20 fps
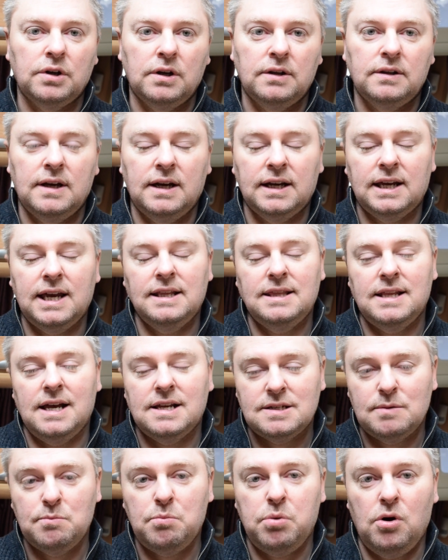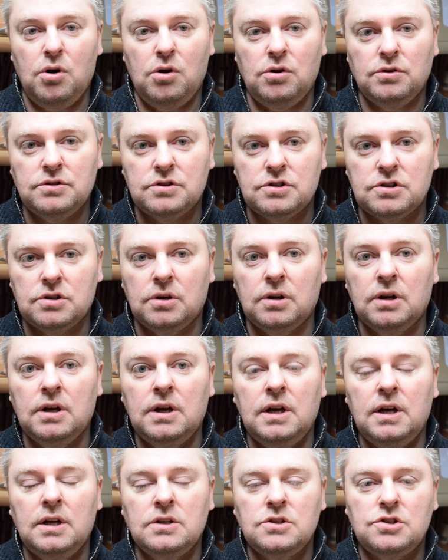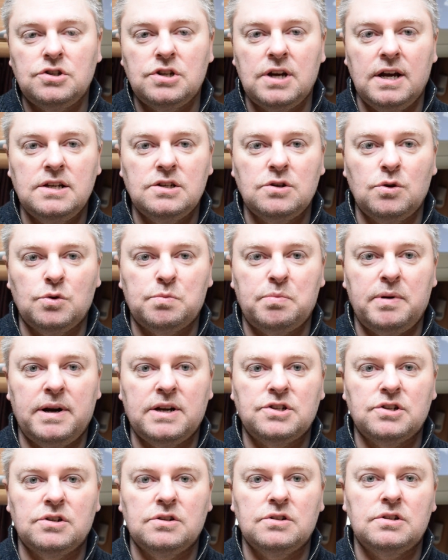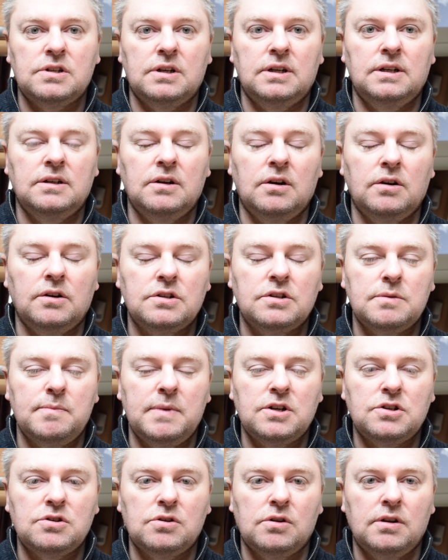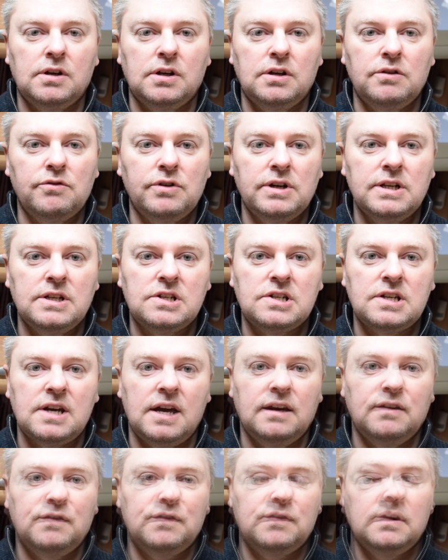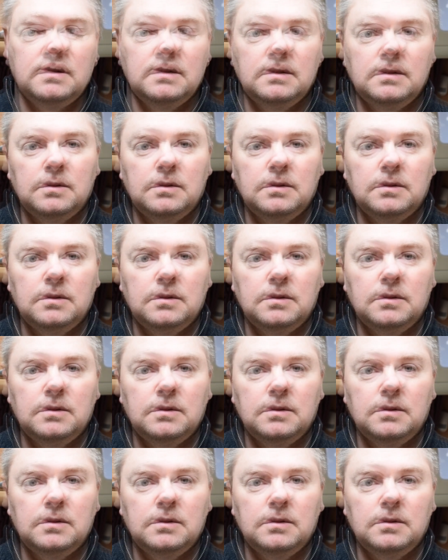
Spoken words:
And again, that's important to change those pressures in order make sure that you're running safe.